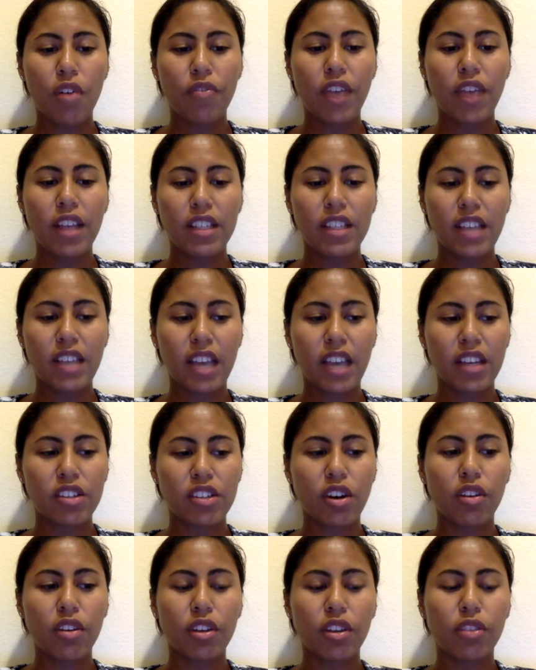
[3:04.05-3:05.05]
and tennis
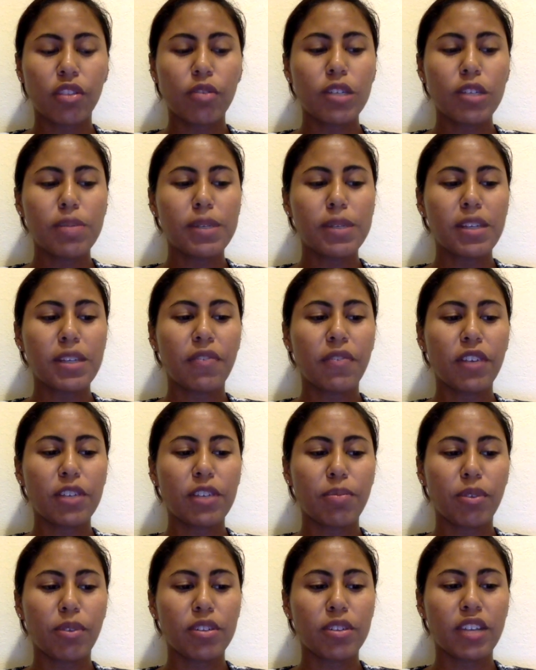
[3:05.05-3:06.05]
are the three specific
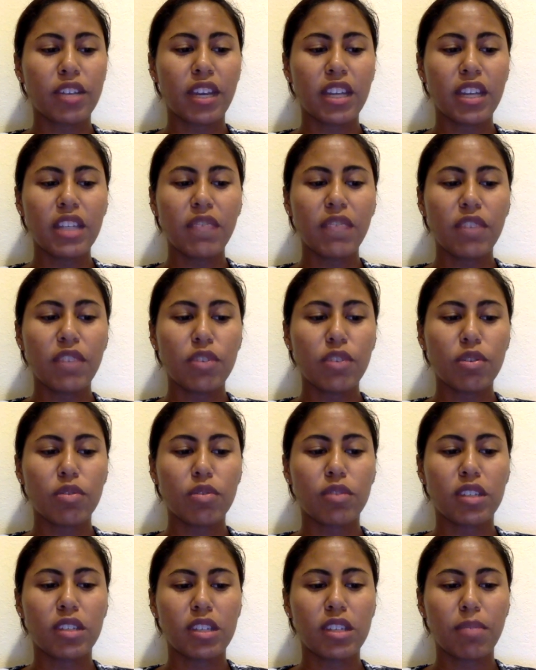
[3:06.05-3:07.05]
sports that individuals with
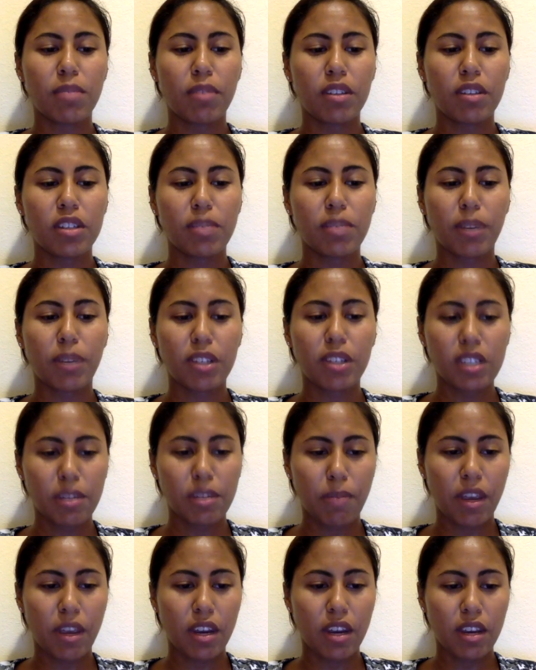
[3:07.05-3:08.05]
disabilities
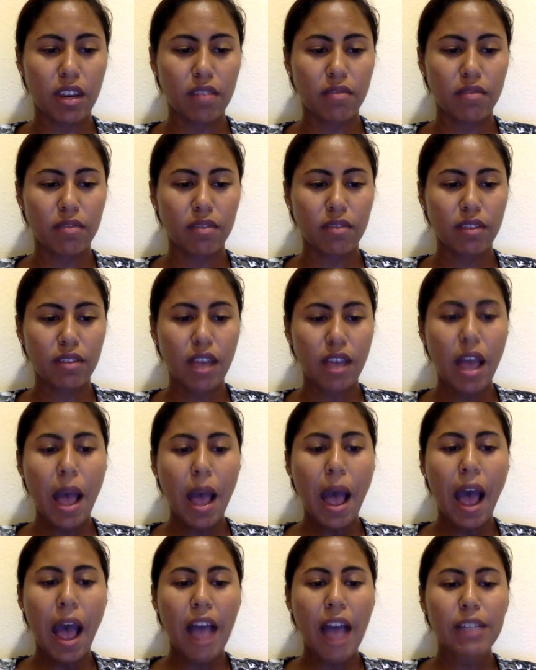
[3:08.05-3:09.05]
participate in.
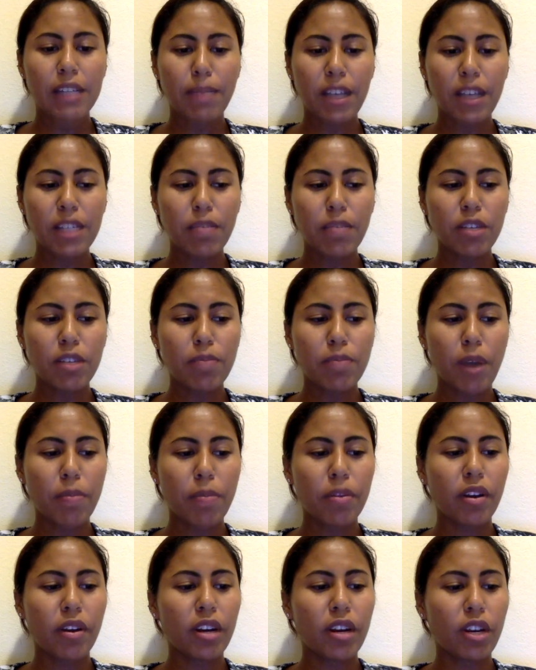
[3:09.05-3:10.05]
As basketball's
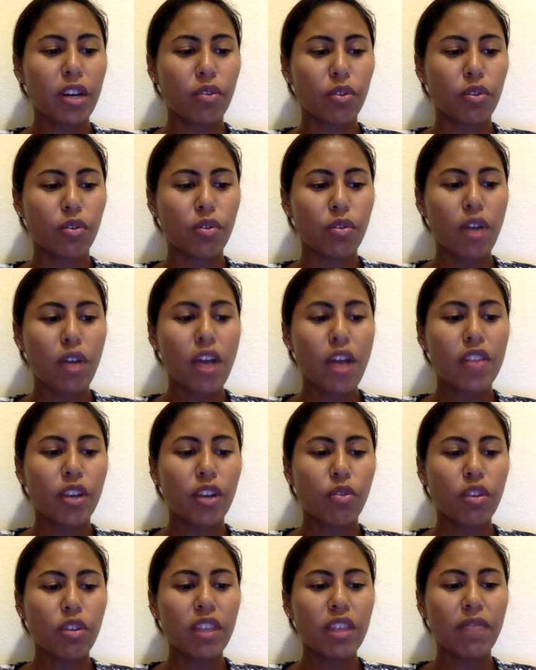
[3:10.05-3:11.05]
popularity grew, the
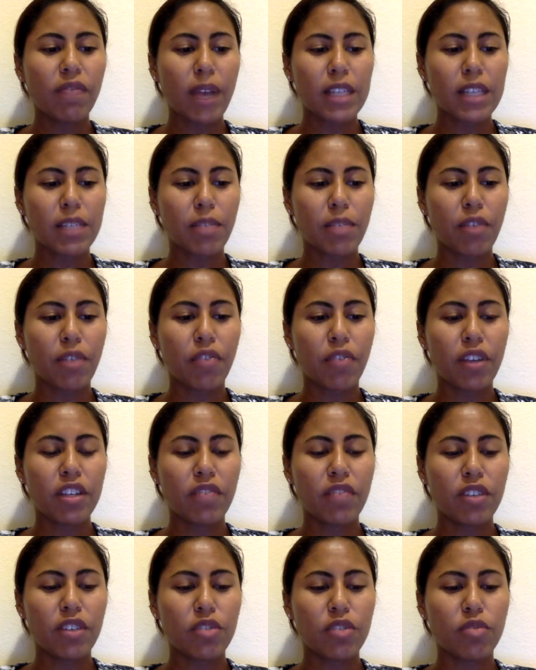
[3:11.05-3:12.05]
growth of basketball for
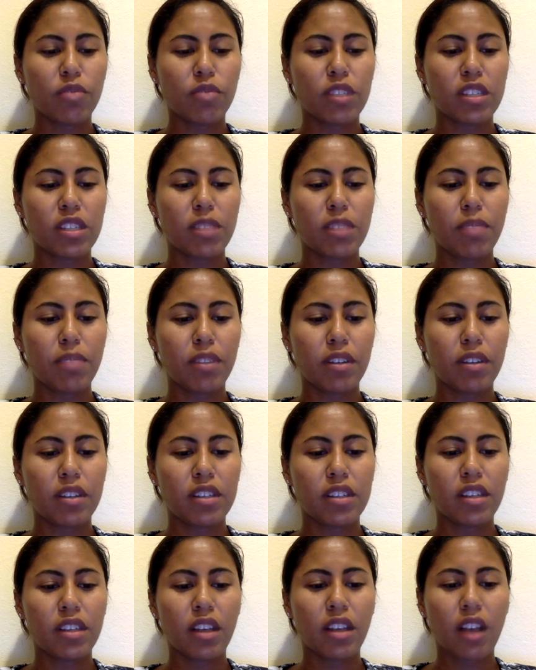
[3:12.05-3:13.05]
individuals with disabilities
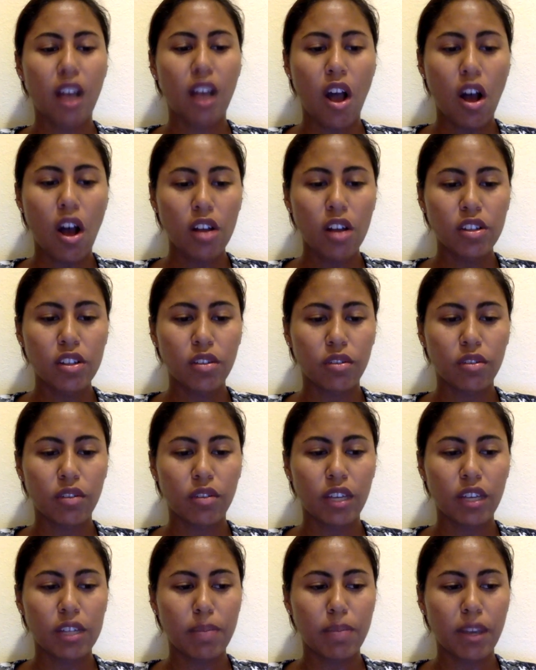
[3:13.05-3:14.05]
also
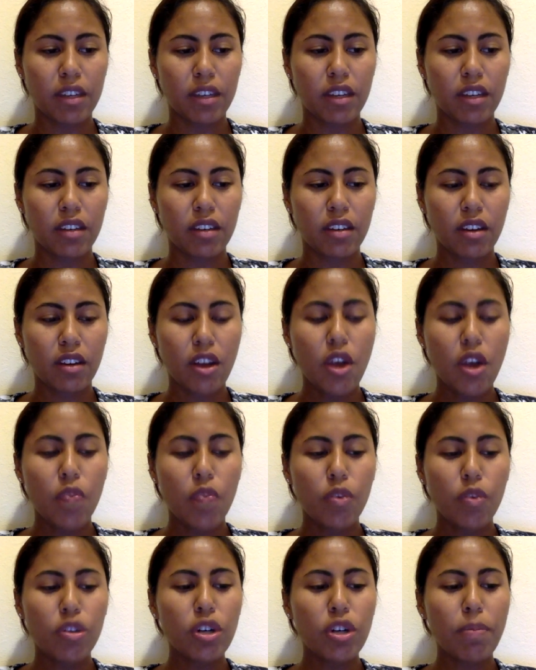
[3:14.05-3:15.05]
expanded.
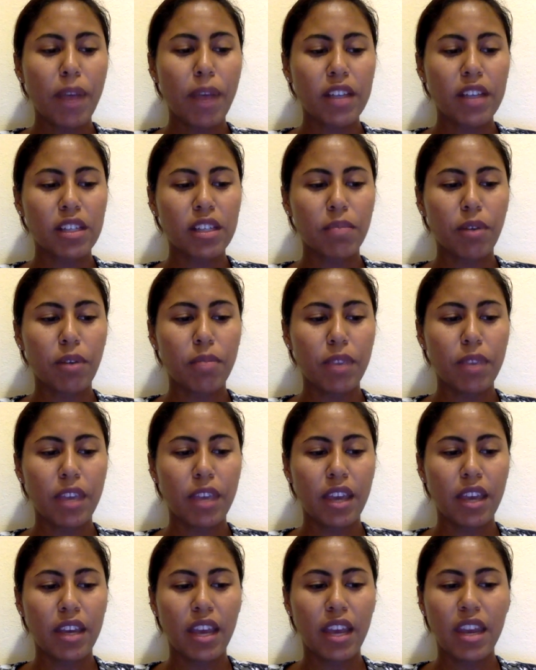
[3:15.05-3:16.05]
Wheelchair basketball
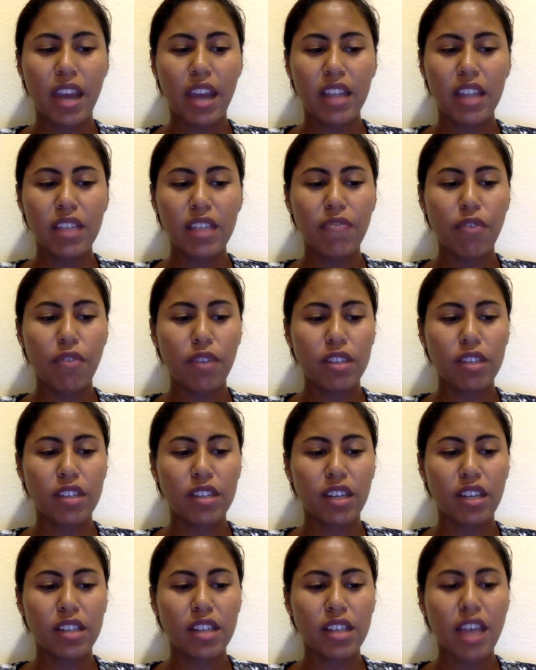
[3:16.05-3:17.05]
began in
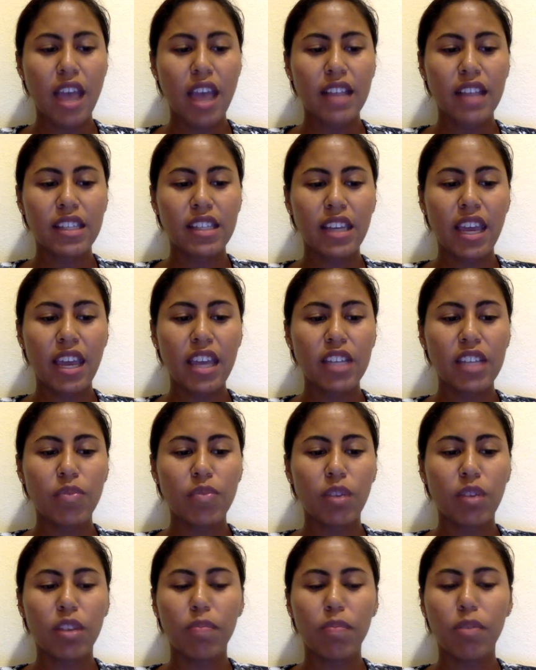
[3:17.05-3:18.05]
1946 and today is one
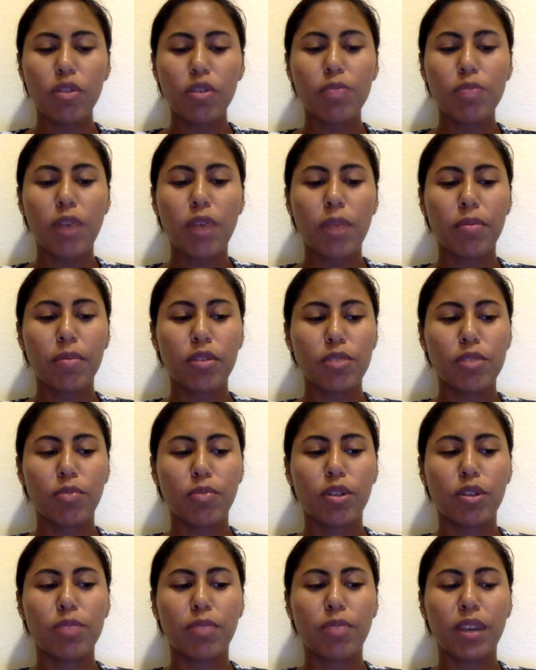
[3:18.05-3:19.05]
of the most popular sports
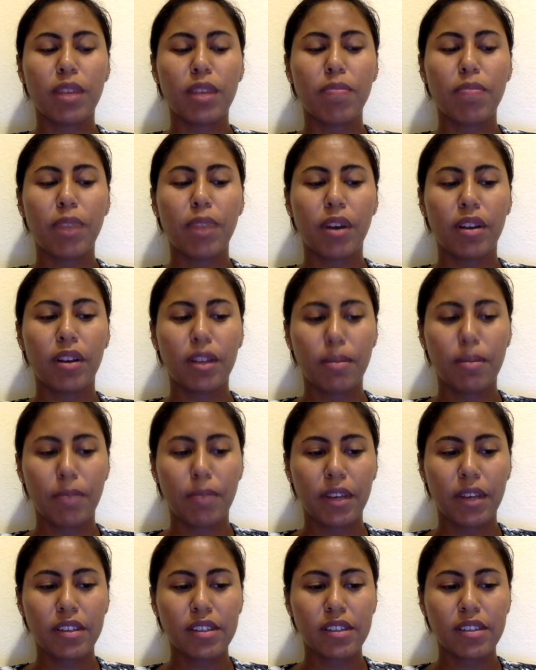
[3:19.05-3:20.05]
played in
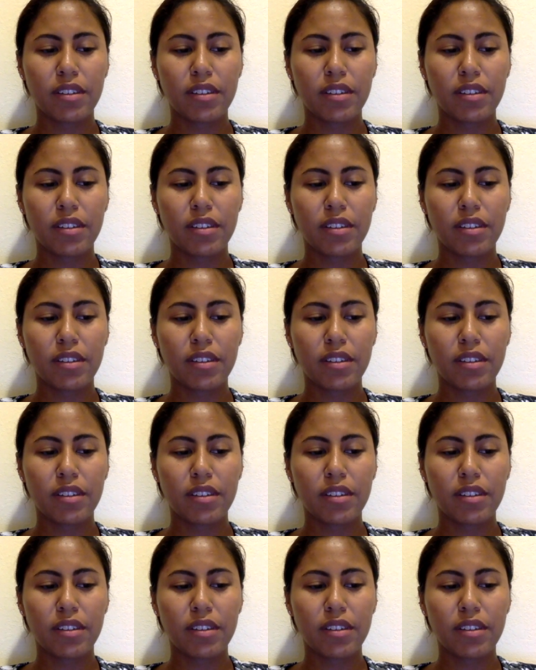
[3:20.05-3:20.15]
Paralympics.